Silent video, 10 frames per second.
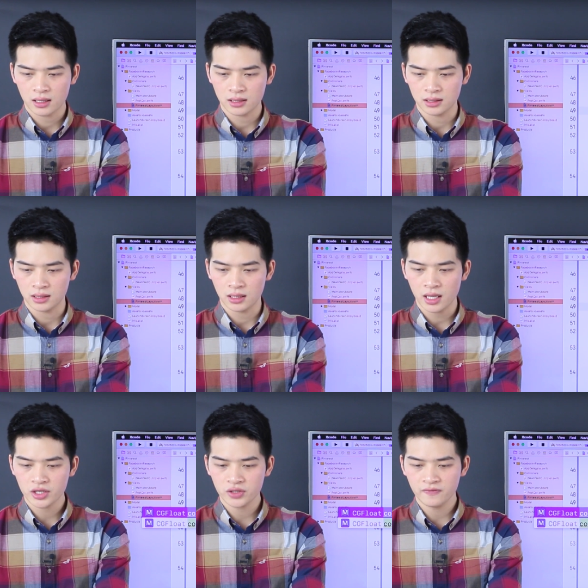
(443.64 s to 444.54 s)

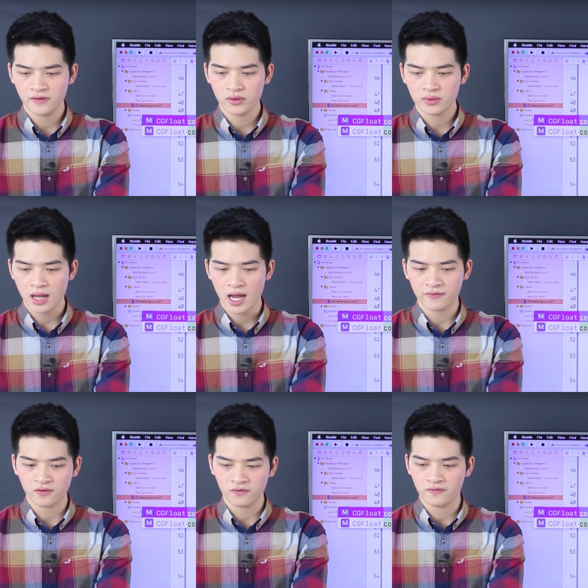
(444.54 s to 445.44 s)
collection view
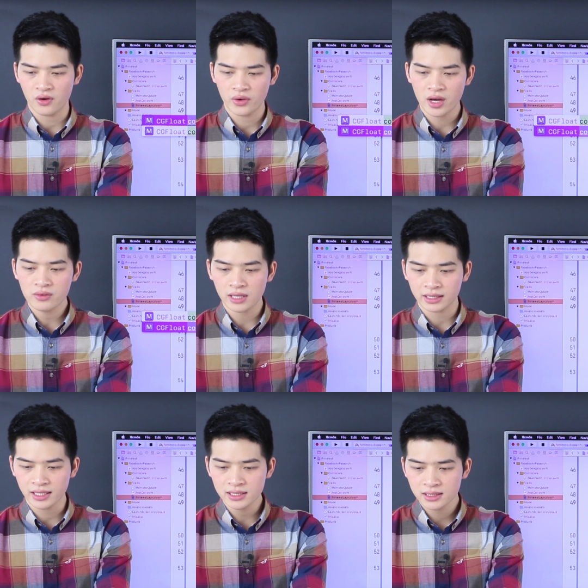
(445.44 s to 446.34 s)
height for photo
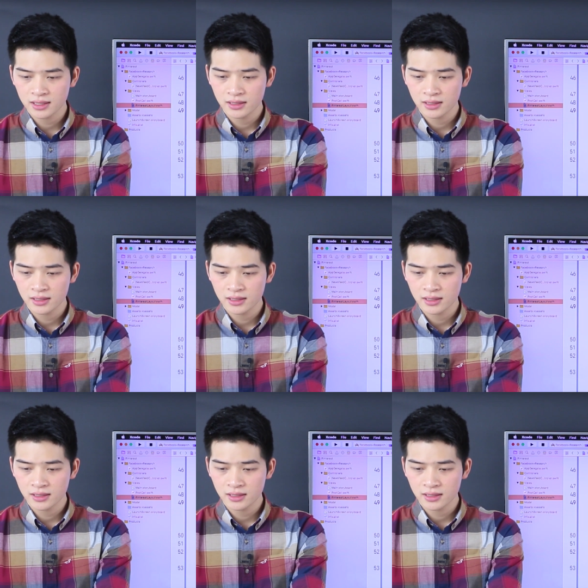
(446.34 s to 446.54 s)
like this,